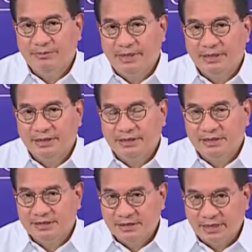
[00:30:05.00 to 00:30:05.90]
implemented
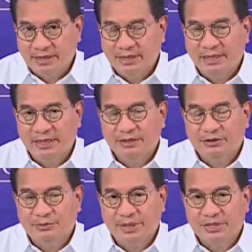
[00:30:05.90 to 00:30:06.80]
strictly
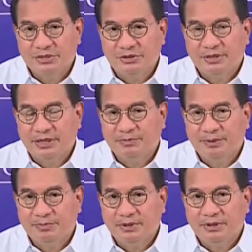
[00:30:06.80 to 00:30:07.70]
to make sure that
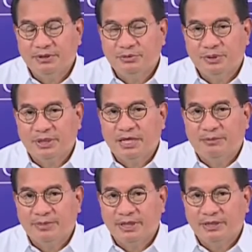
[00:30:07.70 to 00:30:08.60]
people who are
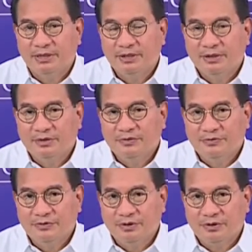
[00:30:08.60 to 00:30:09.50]
coming
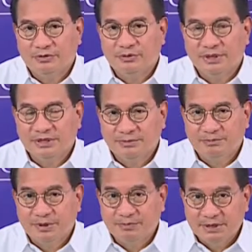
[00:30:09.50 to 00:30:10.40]
for
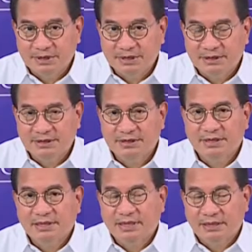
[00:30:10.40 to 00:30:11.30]
tourism purposes
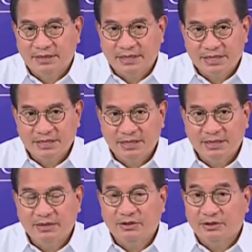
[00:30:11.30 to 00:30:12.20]

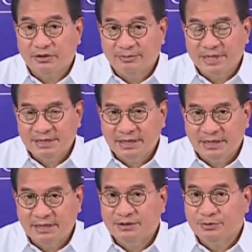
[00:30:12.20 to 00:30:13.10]
internationally or
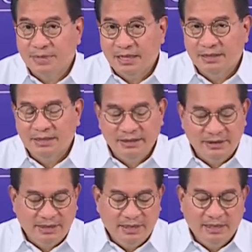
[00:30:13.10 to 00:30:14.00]
domestically to Bali,
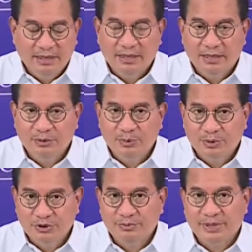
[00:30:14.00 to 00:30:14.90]

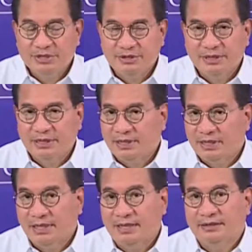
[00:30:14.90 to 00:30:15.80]
we want to make sure that
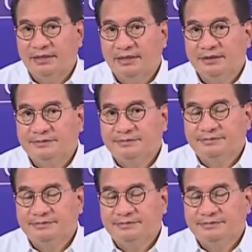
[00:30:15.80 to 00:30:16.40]
they are healthy.